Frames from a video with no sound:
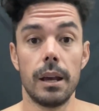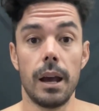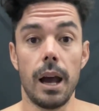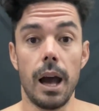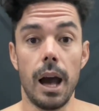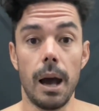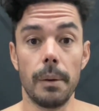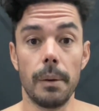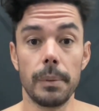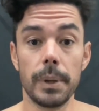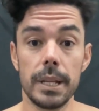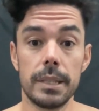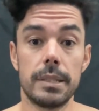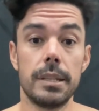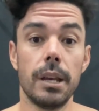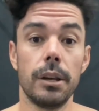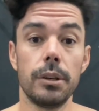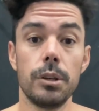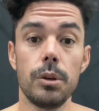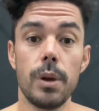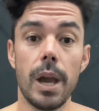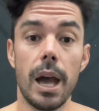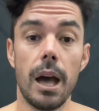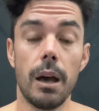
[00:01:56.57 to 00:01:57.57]
I'm gonna tell
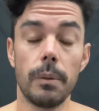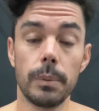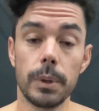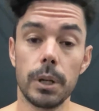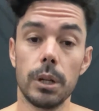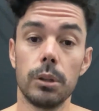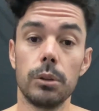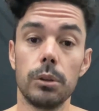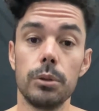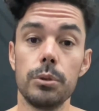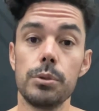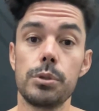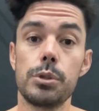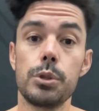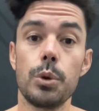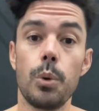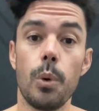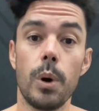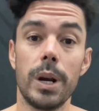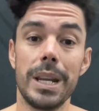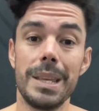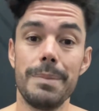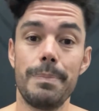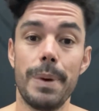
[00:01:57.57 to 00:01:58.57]
you how I'm gonna lose
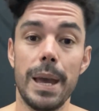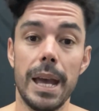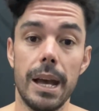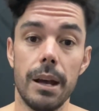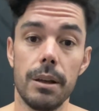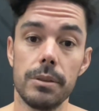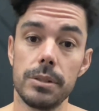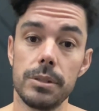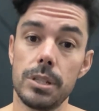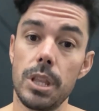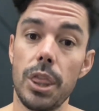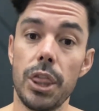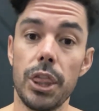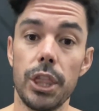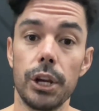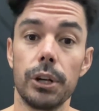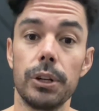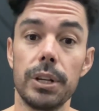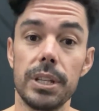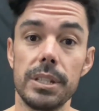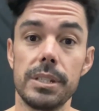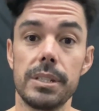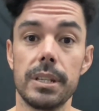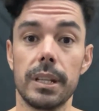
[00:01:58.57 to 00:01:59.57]
20 pounds in
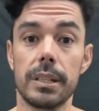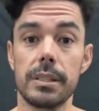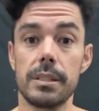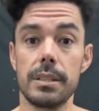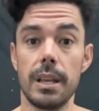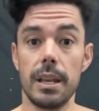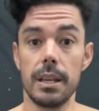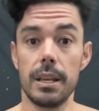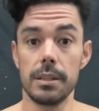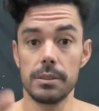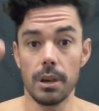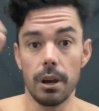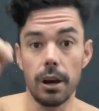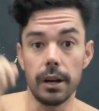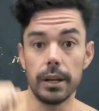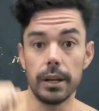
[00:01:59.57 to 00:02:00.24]
36 days. All right,